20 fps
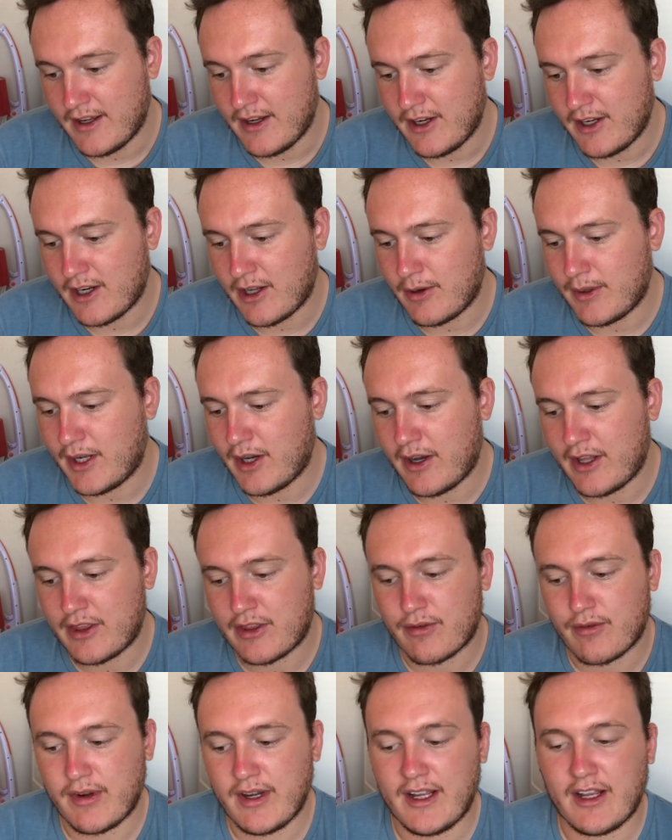You know, an
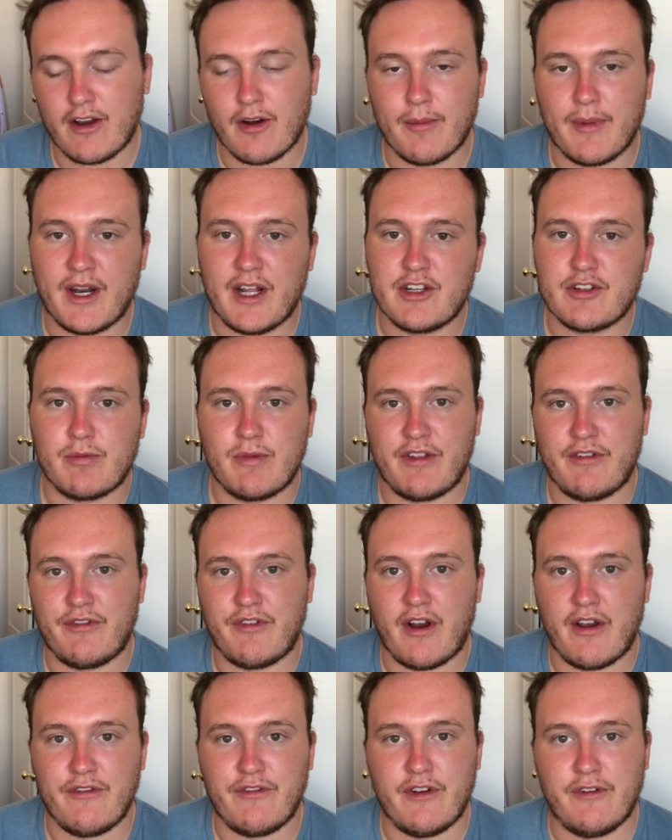i3 in combination with a
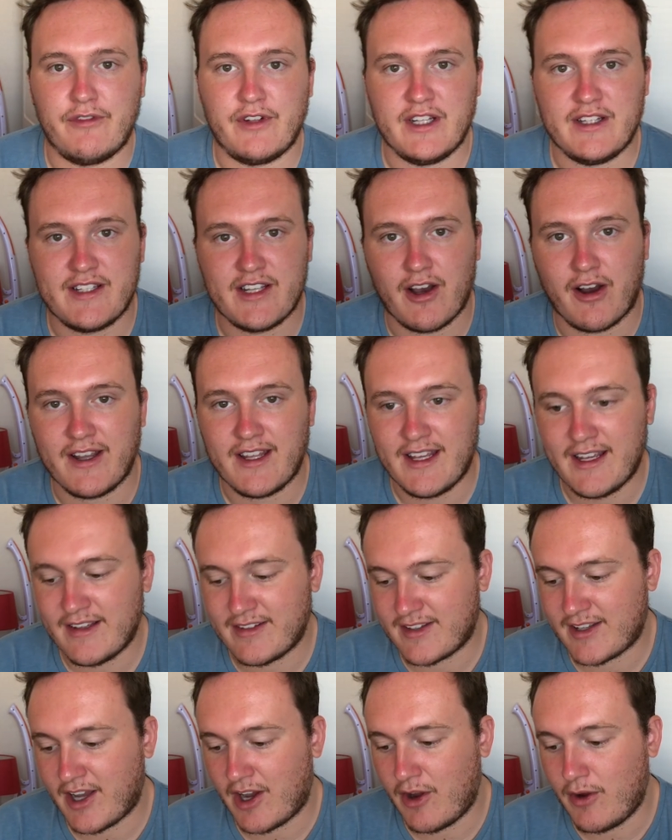550 Ti
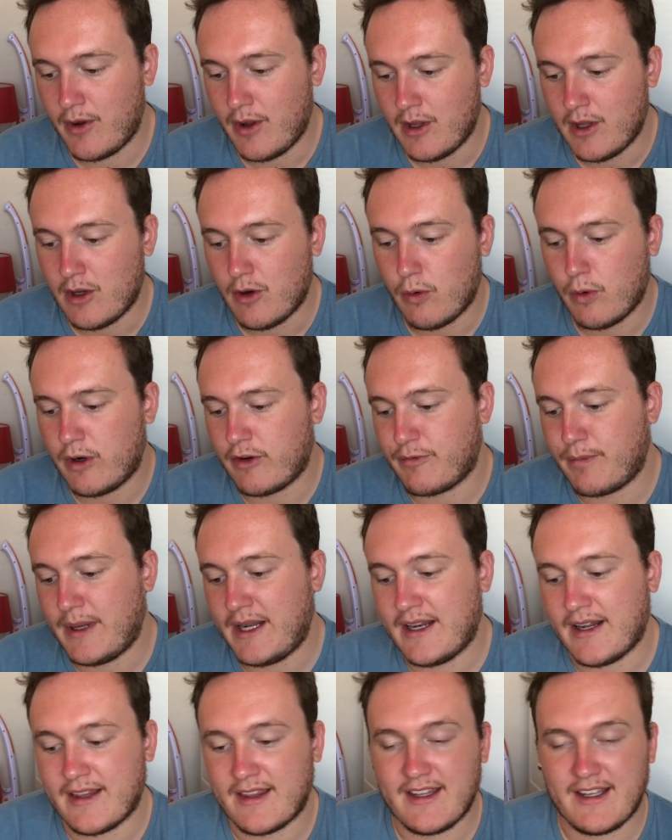years ago would have
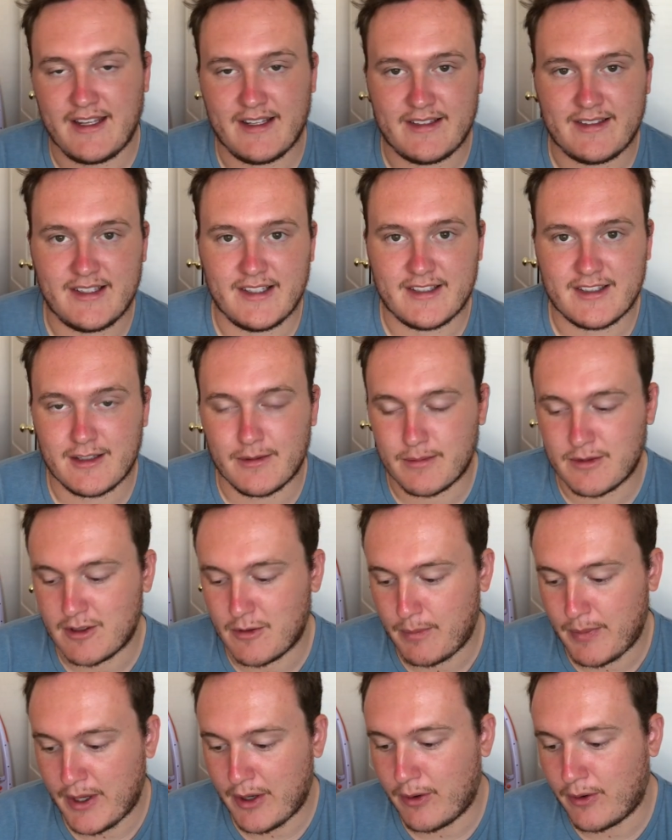been the system to
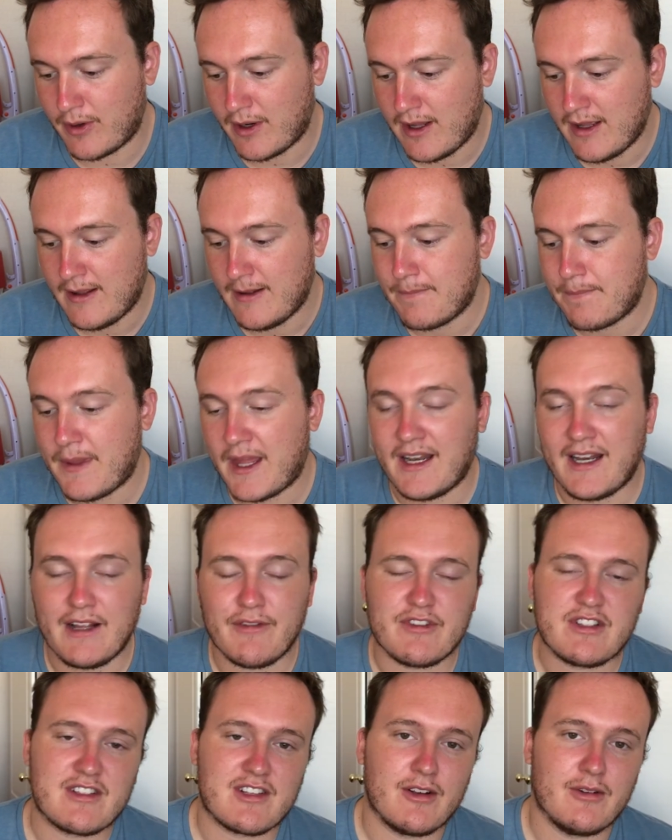build and
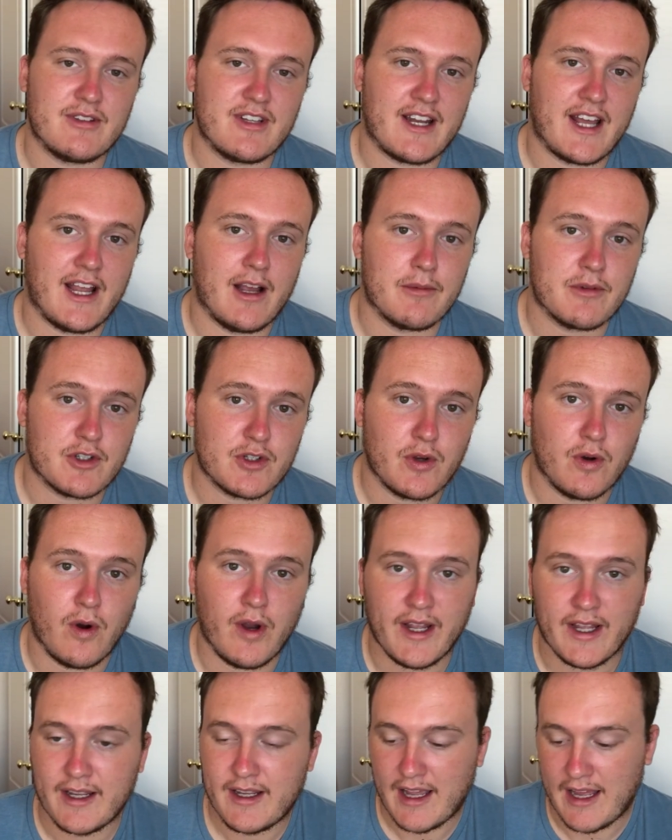even so today I'm sure
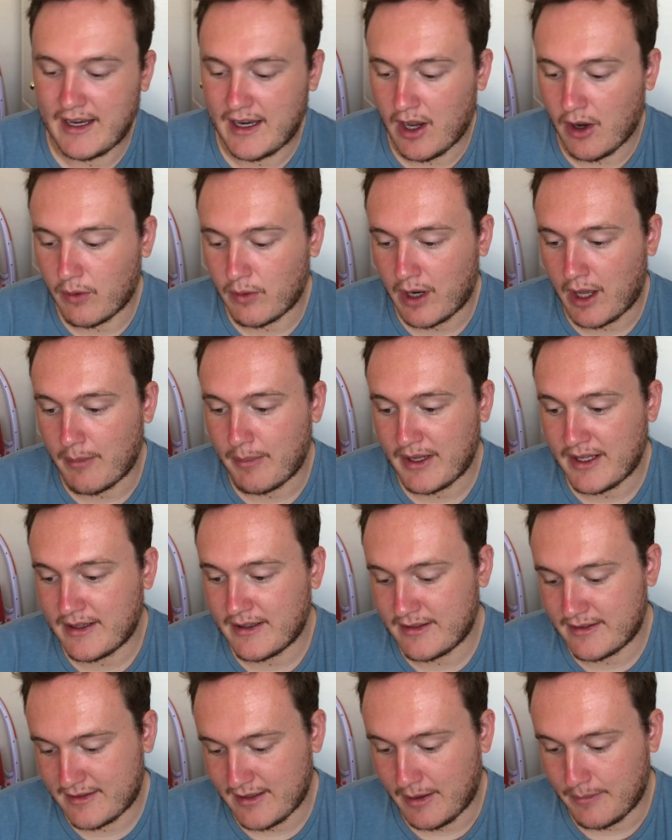it can hold up
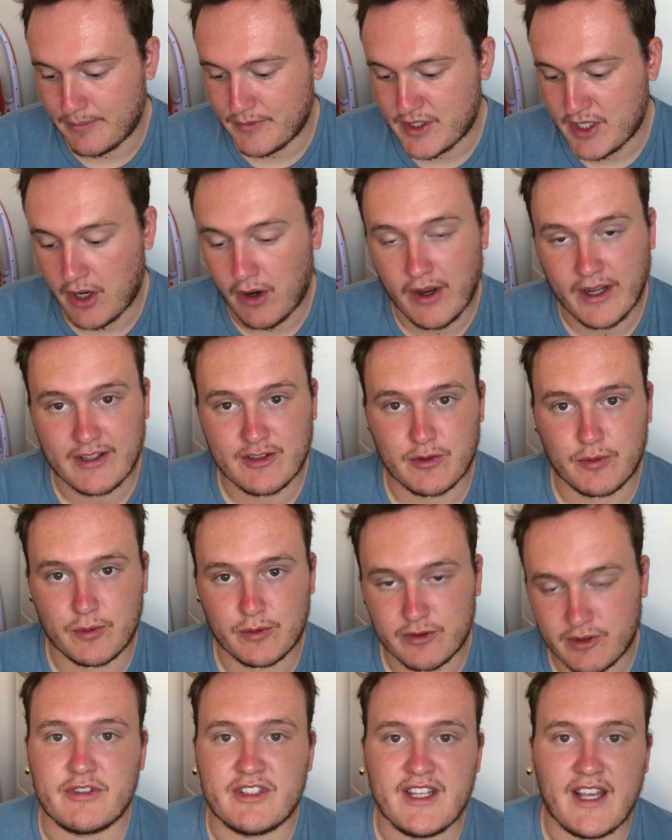in some
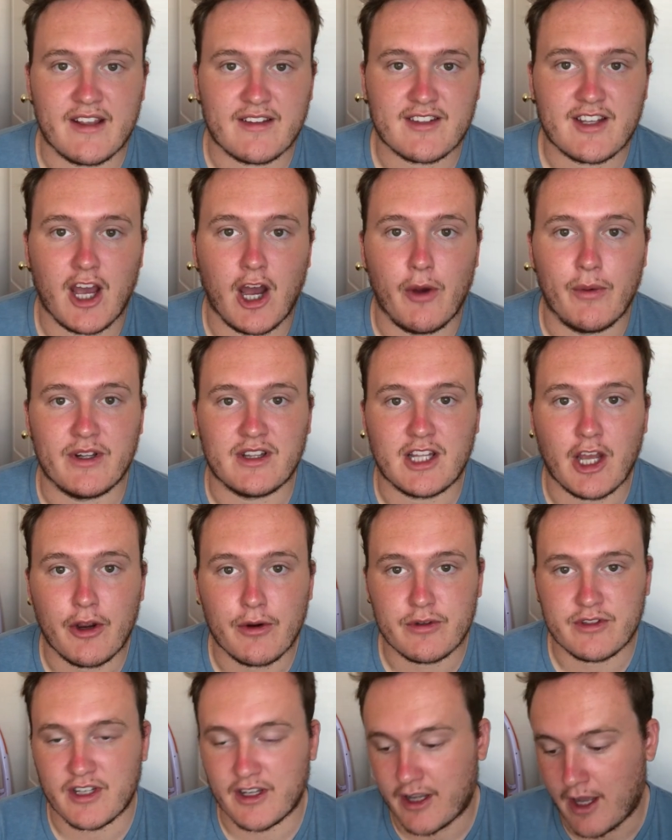titles. CSGO and
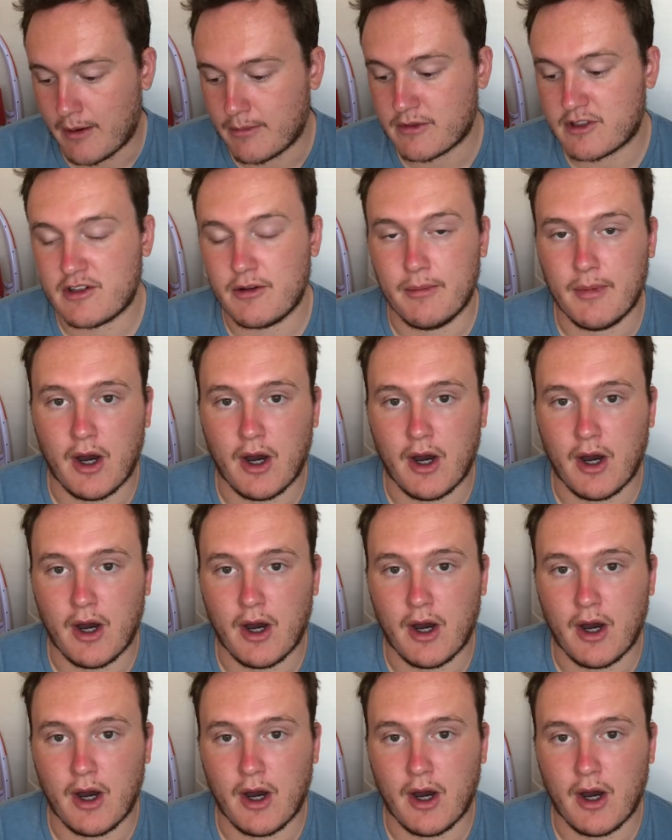Dota comes to